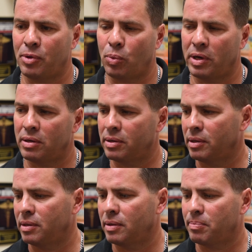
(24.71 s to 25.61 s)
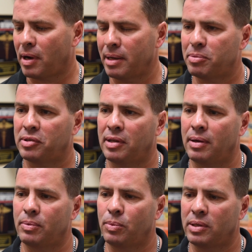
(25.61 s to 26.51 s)
The weight of the pipe
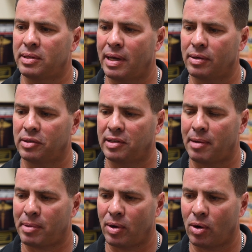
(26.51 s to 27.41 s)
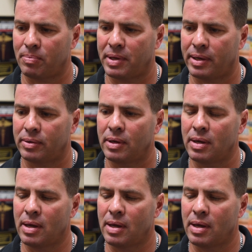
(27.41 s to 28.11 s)
went down, snapped my arm down,